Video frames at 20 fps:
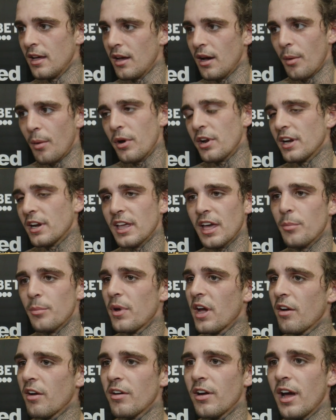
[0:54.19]
I'm only going to get
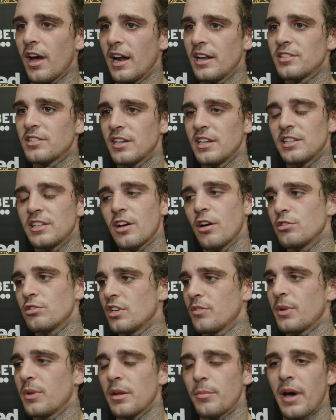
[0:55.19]
better, aren't I? And listen, these coaches
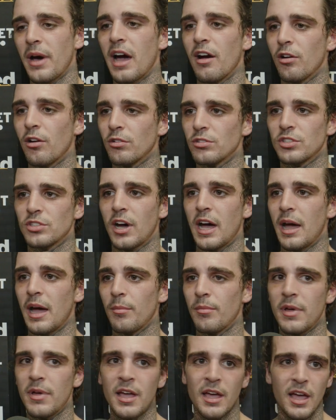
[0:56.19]
have been about a long time.